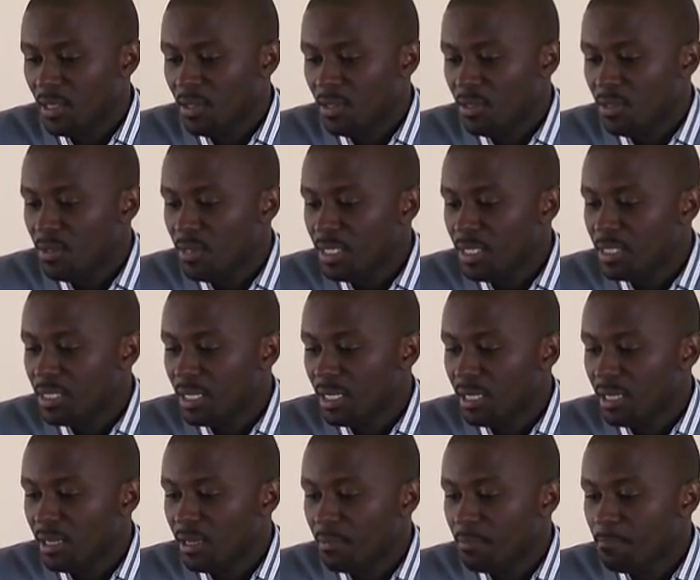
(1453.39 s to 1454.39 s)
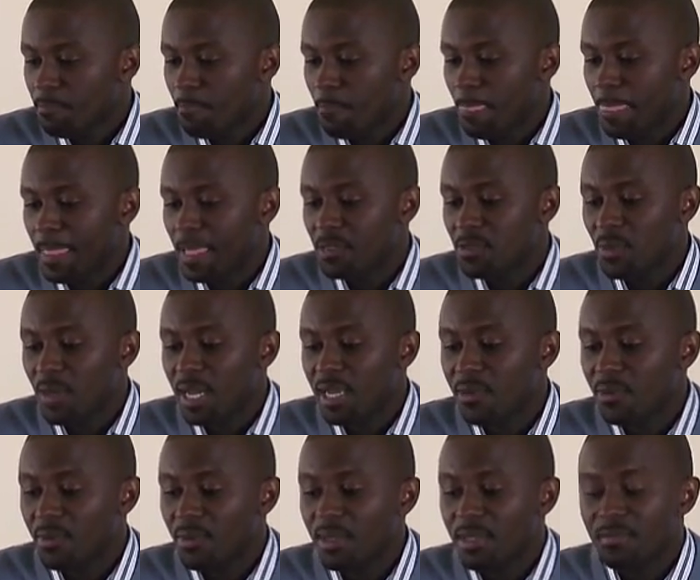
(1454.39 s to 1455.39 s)
You need to
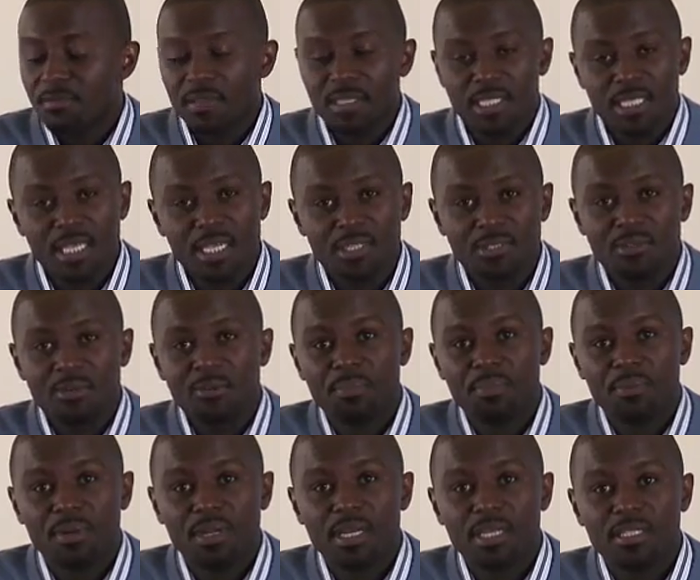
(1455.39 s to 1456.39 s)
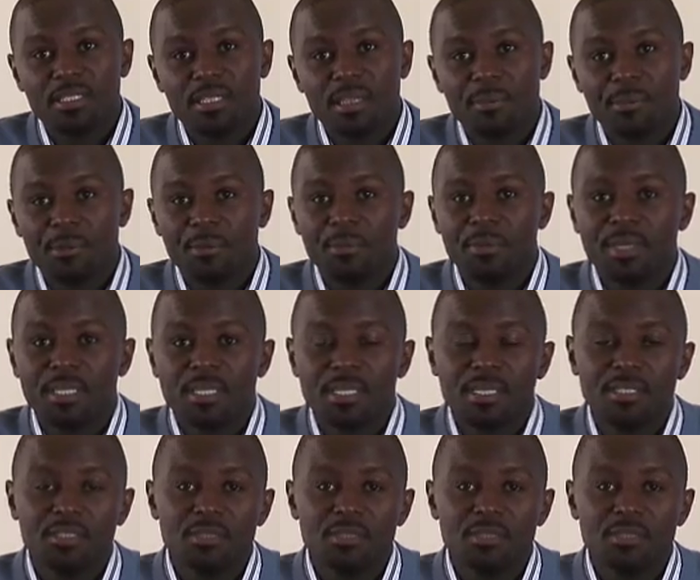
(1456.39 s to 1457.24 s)
handle investigational products appropriately.